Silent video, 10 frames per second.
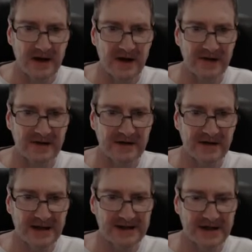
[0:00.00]
And I
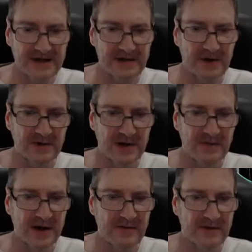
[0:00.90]
think that's actually probably
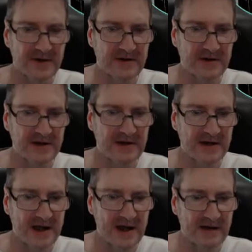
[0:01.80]
a better fit than
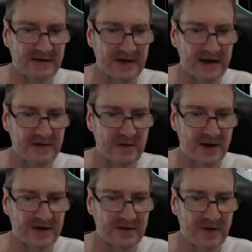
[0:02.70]
the uh, the
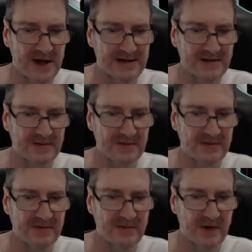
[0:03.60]
one that Rizom
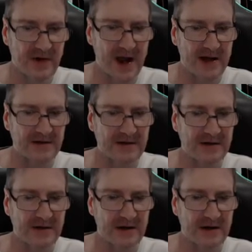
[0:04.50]
created.